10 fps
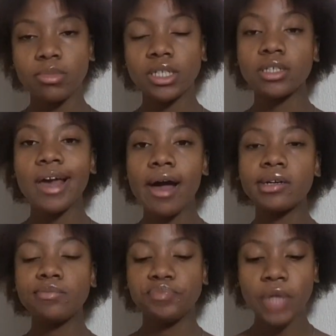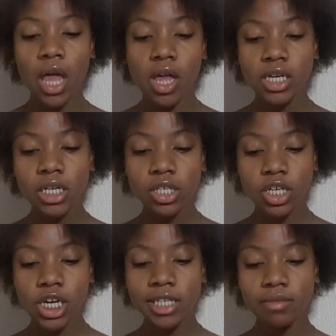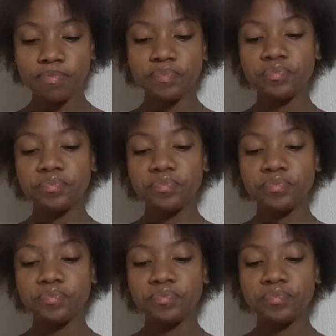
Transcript: But yeah, it's good.